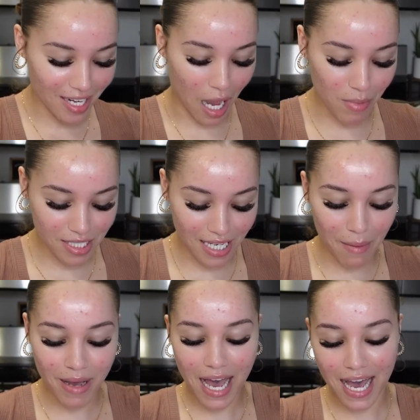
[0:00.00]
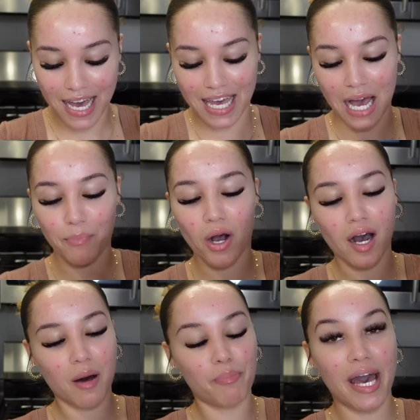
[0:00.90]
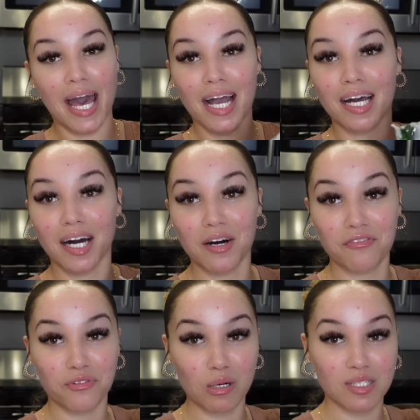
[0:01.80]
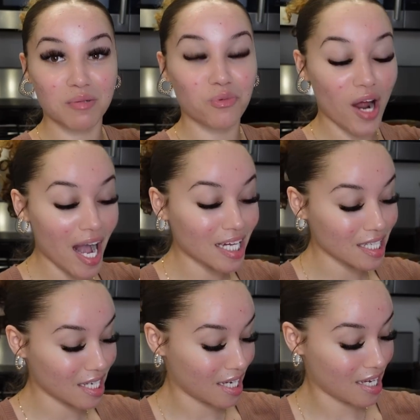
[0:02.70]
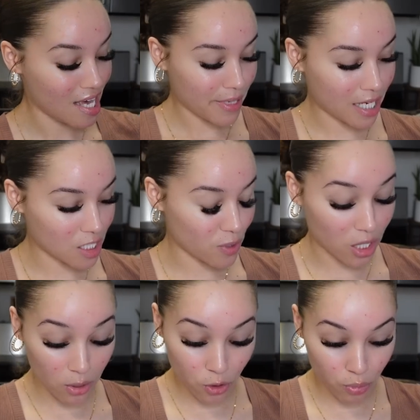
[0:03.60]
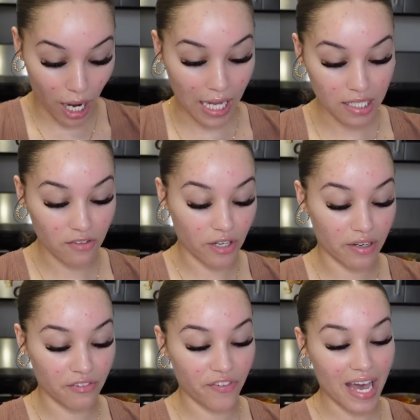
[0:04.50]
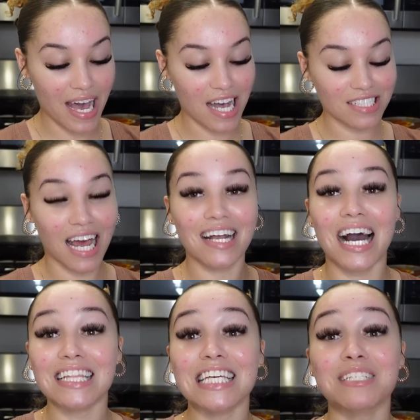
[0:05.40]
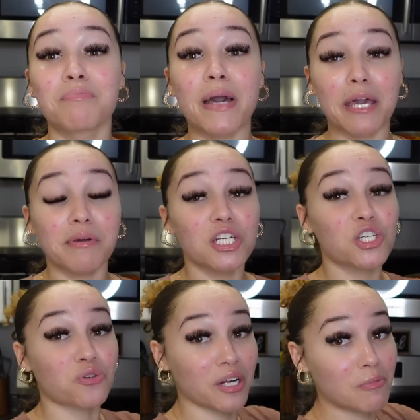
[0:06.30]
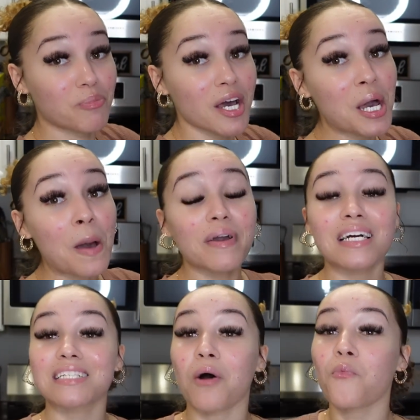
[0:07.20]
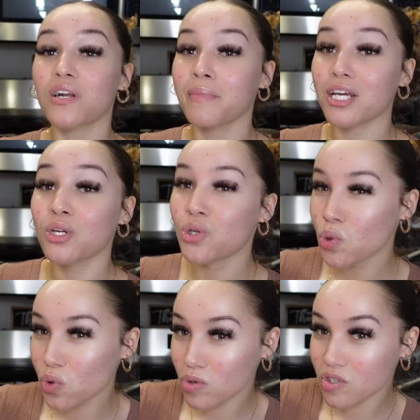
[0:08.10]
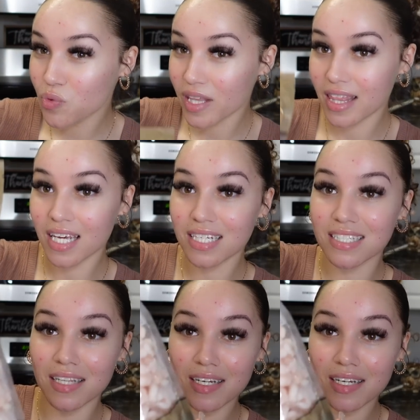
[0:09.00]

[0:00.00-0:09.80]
How much did I buy? I bought a bag of frozen broccoli because we go through broccoli very fast. I got these baby shrimp because I want to make noodles with this.